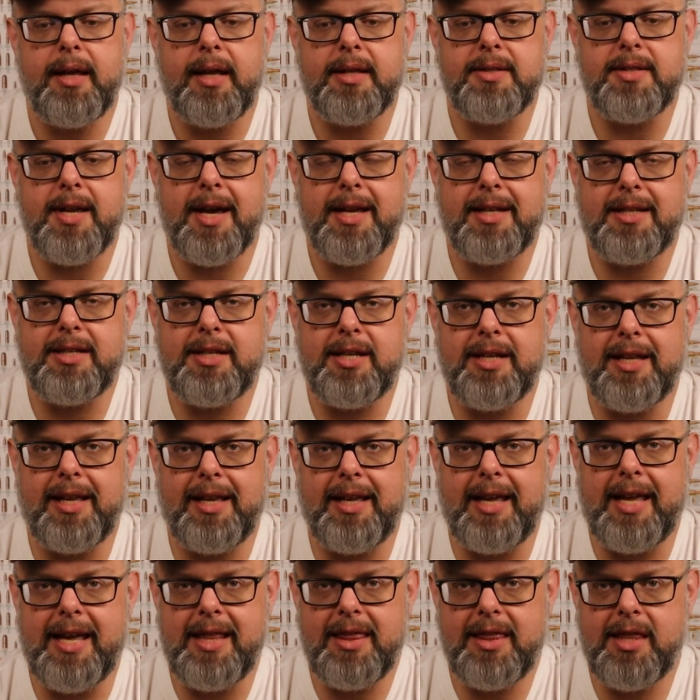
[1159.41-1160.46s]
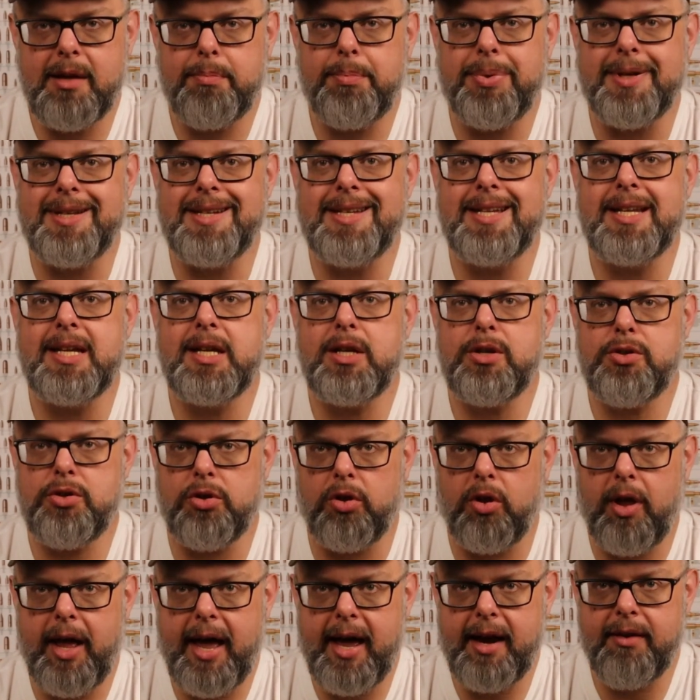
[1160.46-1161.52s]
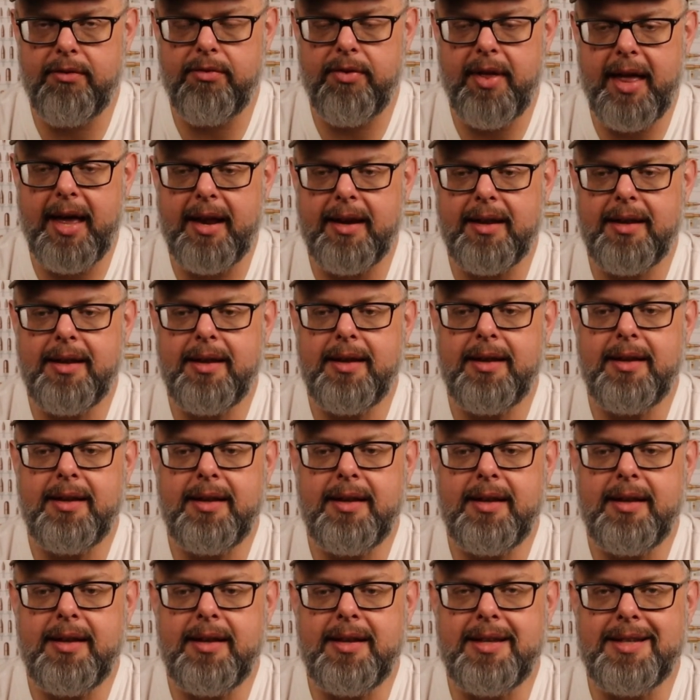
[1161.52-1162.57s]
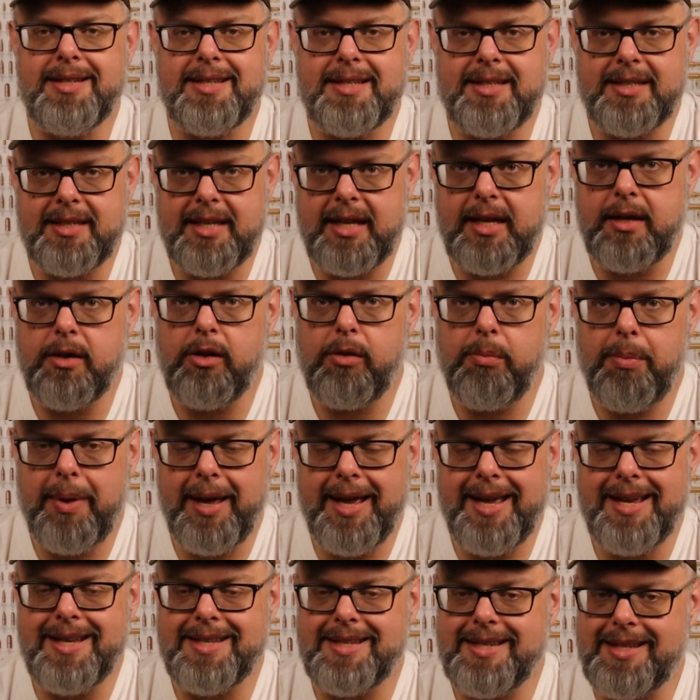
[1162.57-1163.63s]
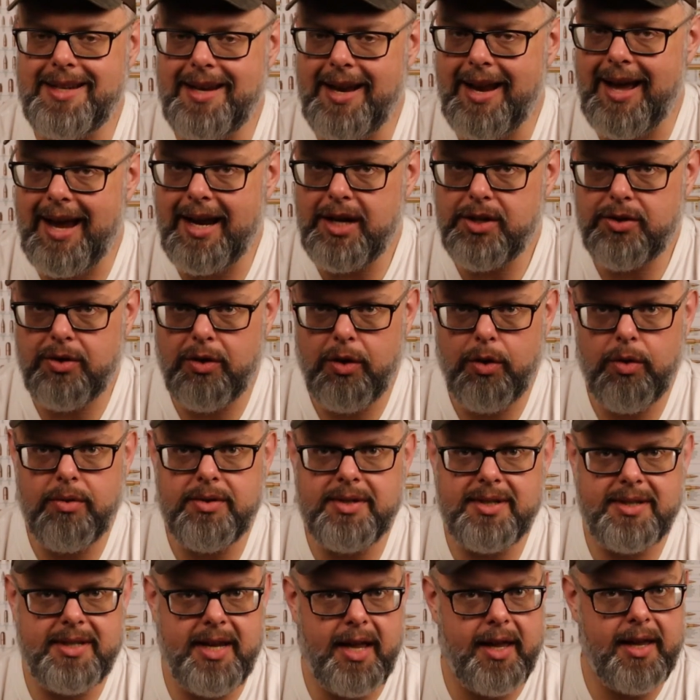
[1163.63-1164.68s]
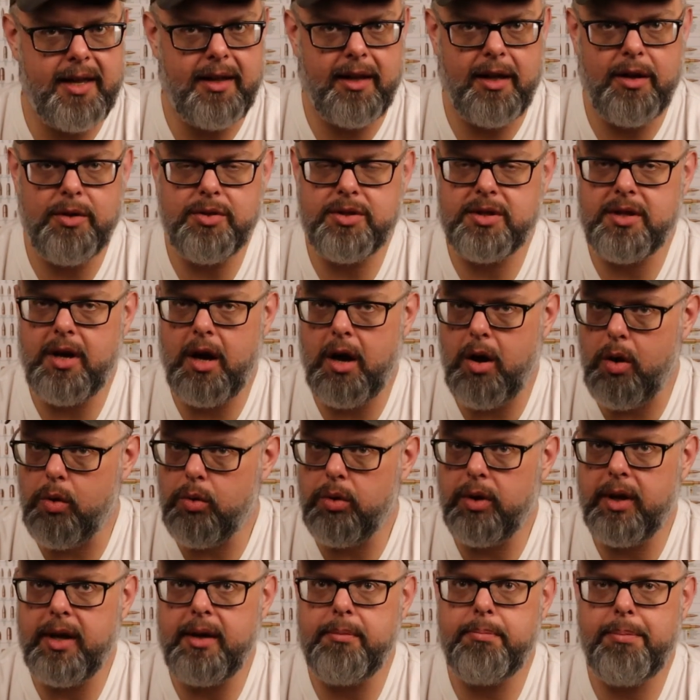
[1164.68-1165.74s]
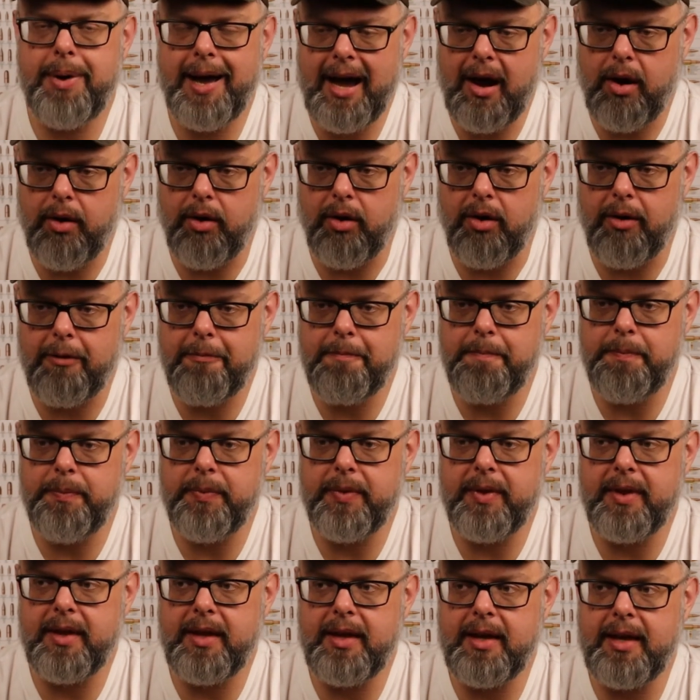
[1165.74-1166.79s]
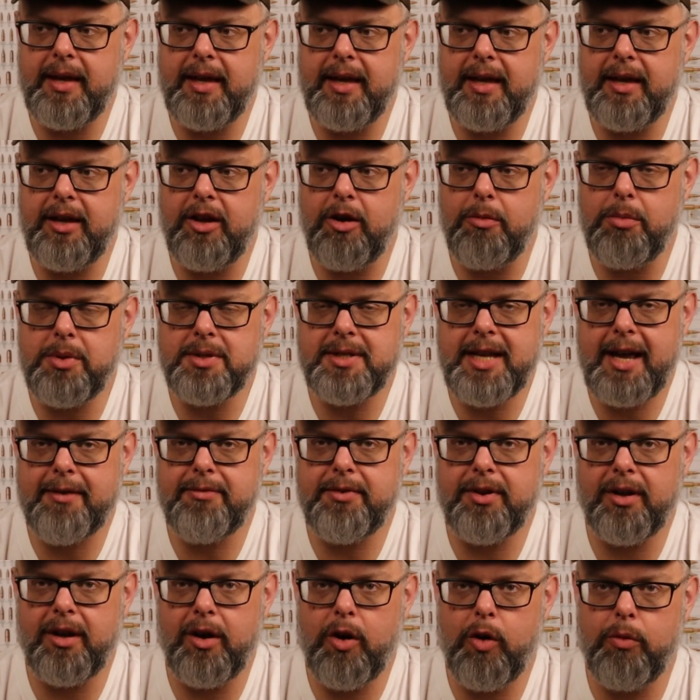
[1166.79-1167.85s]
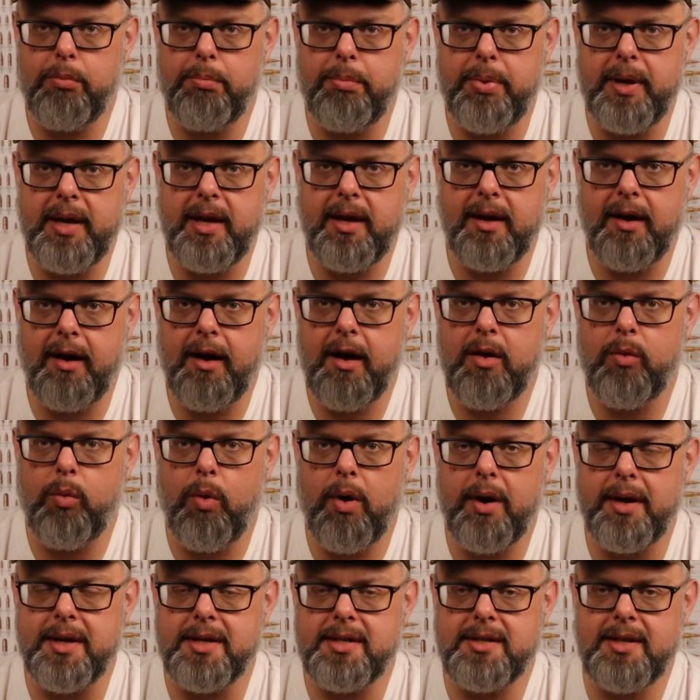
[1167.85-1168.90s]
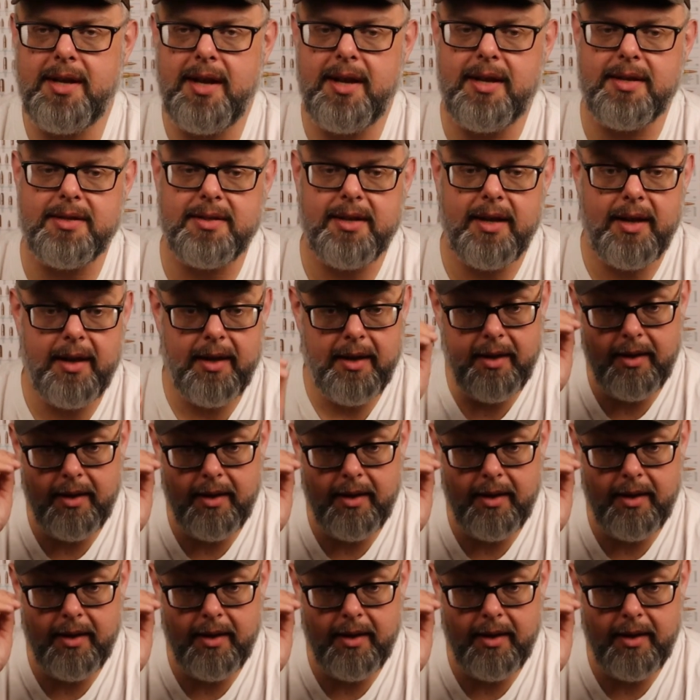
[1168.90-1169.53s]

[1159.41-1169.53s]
It's like to get the potential out of that single base nitrocellulose only powder, you almost have to go beyond what it says.